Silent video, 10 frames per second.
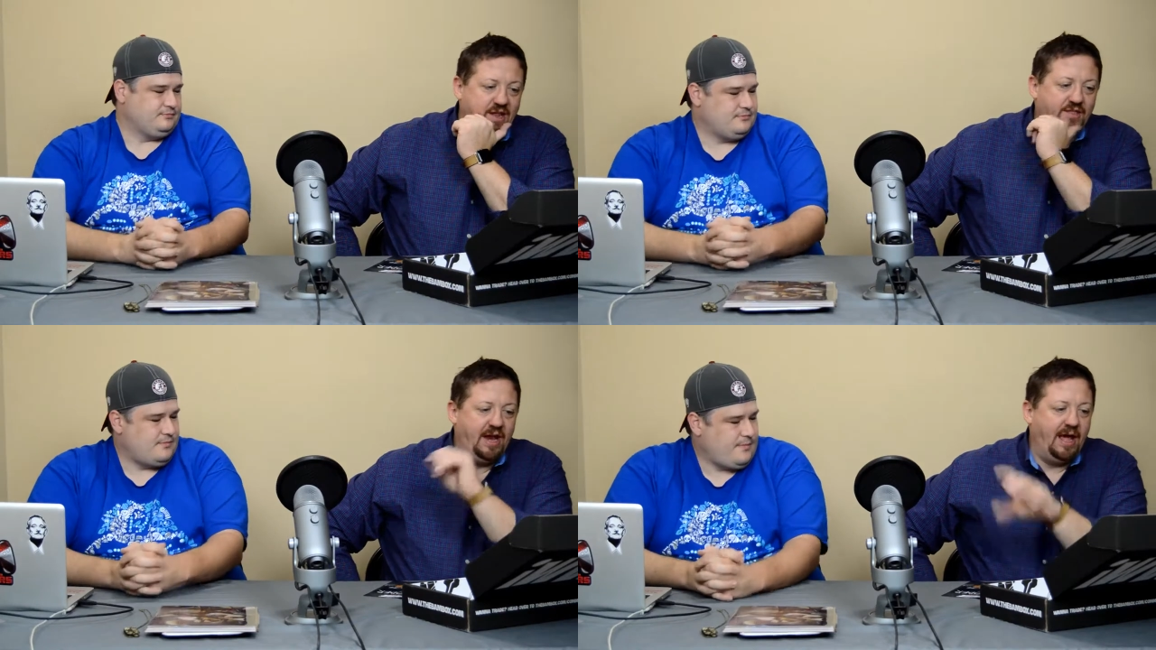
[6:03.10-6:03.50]

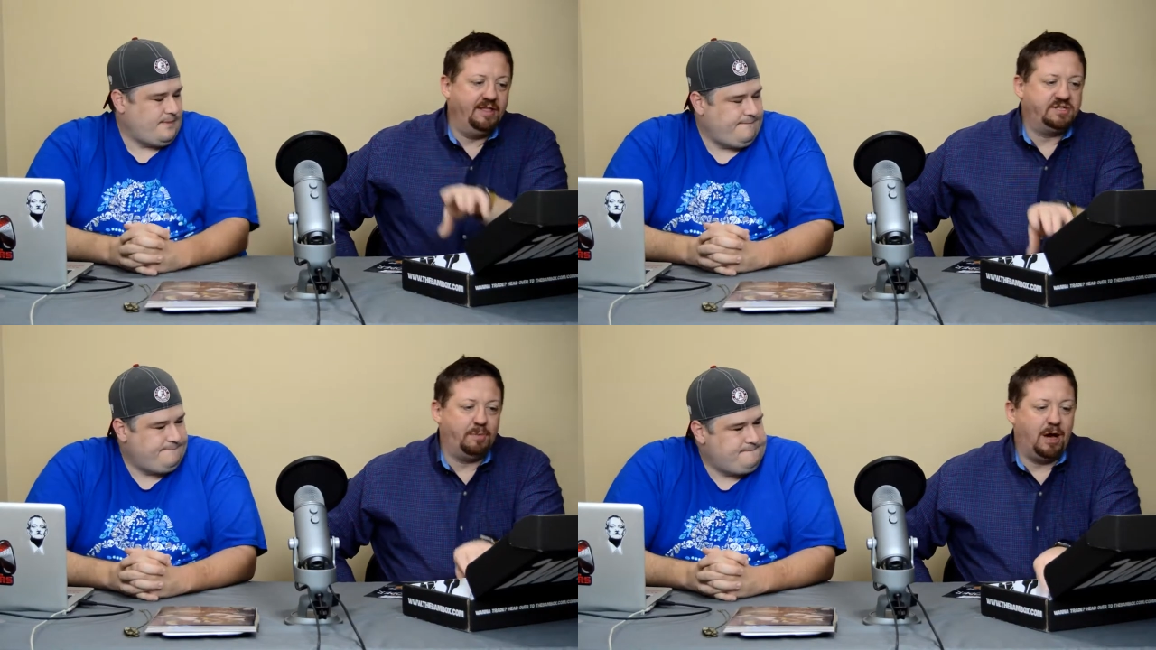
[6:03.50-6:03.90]
Speaker 1: of the
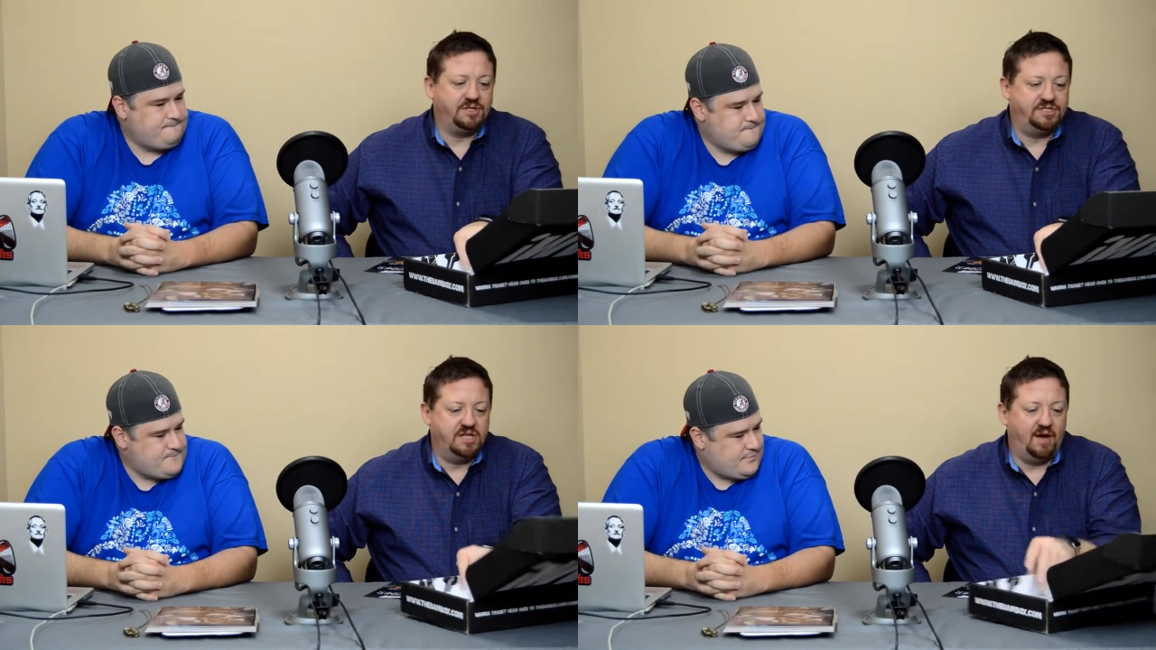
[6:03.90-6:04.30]
day, this
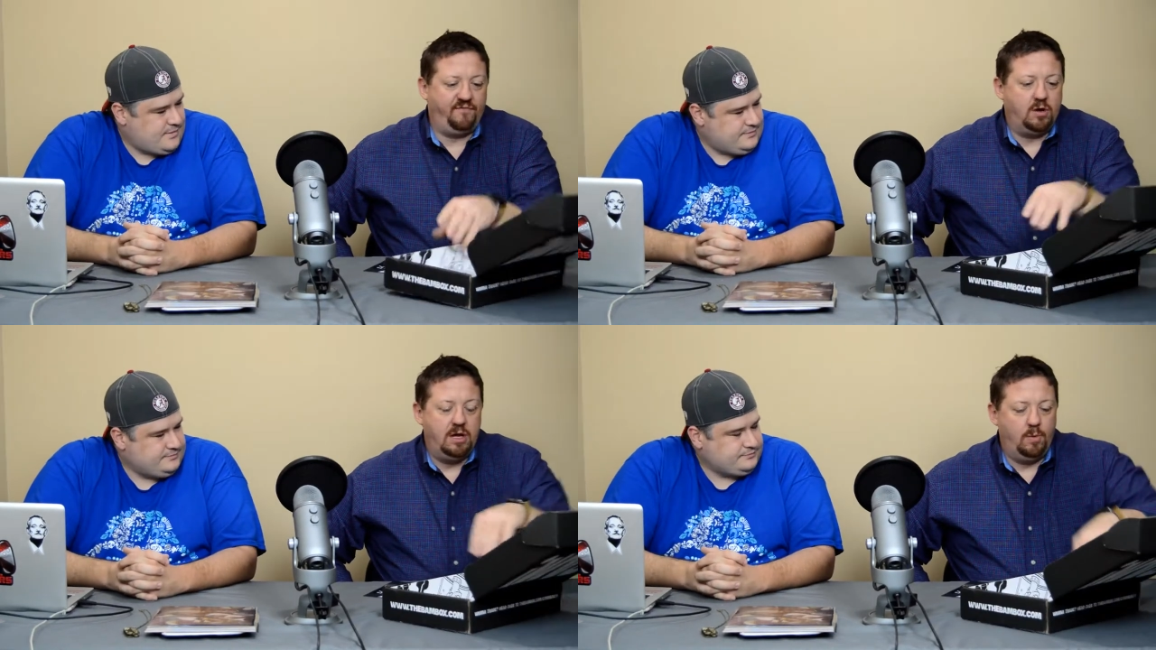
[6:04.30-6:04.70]
box is
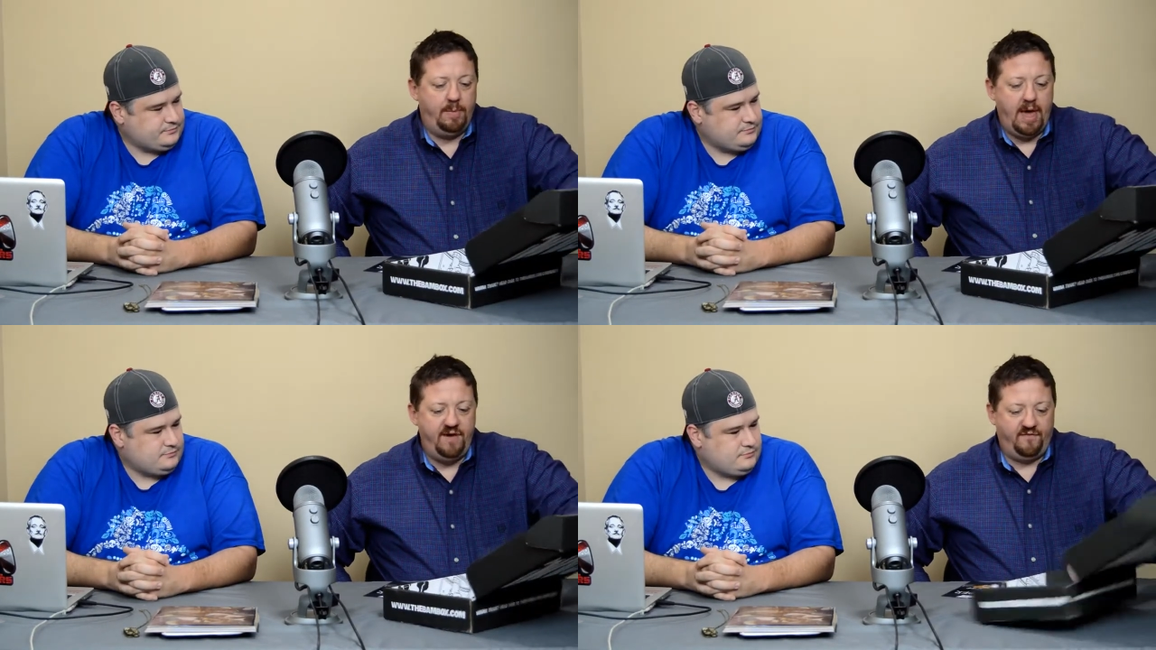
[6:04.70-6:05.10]
not free, and
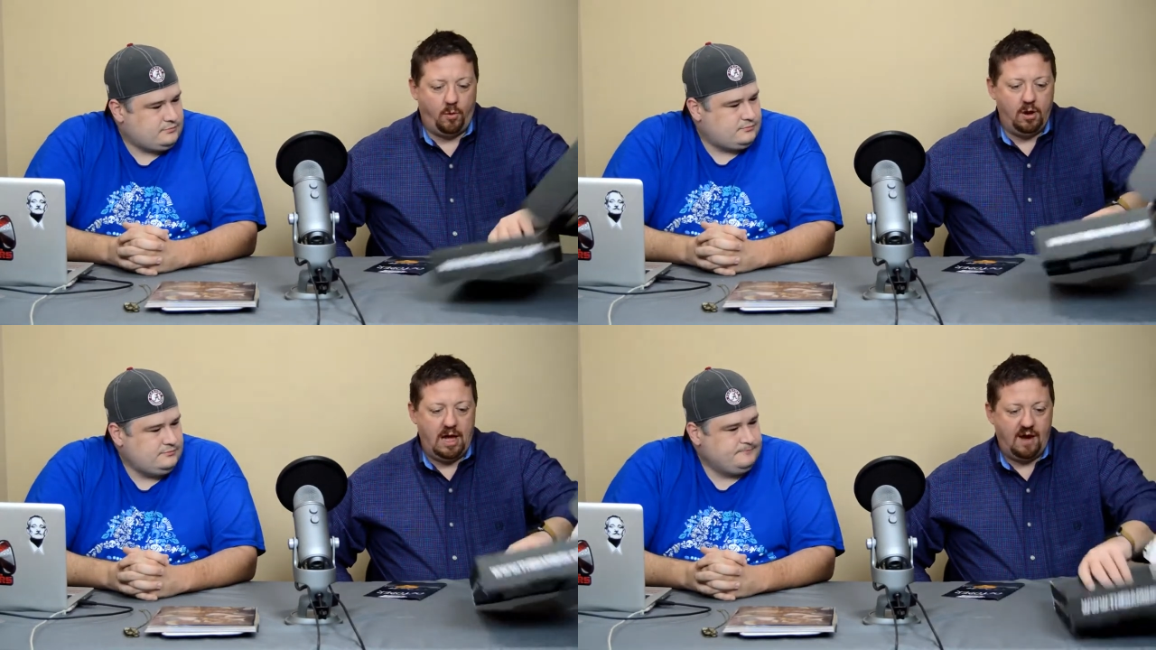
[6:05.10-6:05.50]
we pay
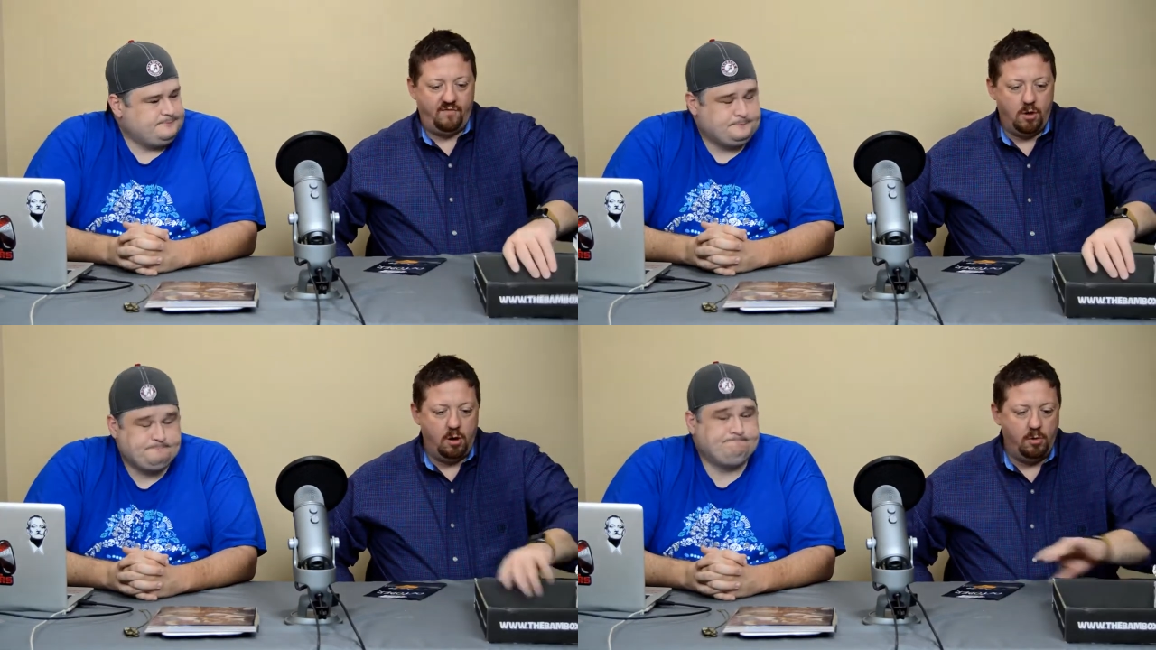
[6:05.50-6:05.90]
for it out
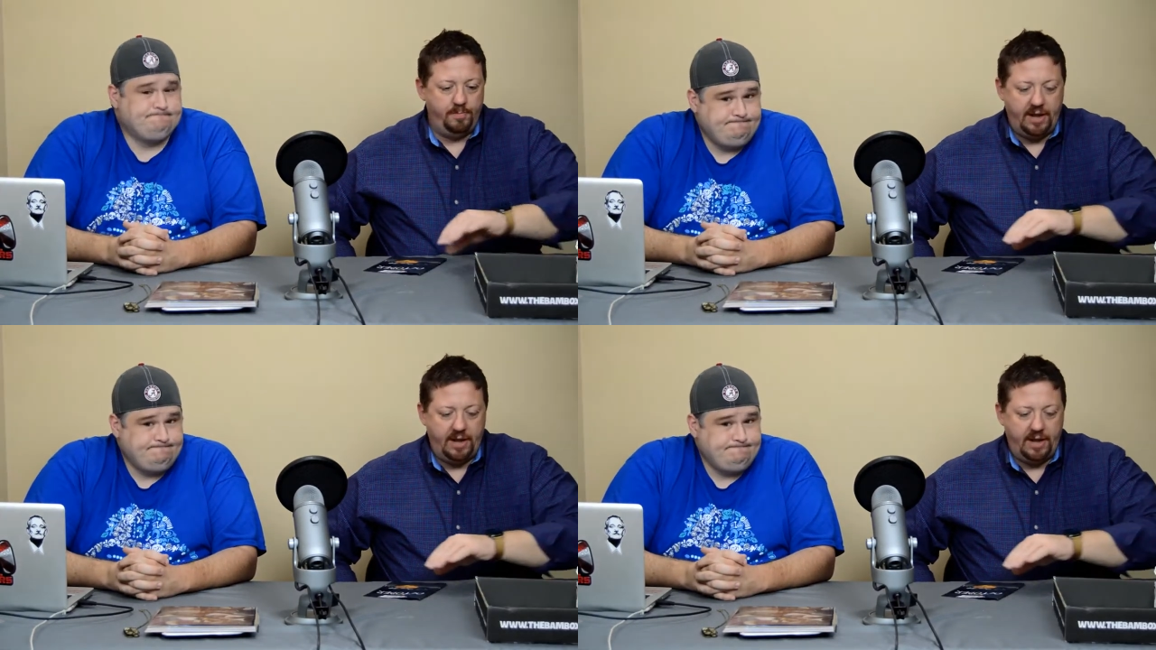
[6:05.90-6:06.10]
of our mm-hmm.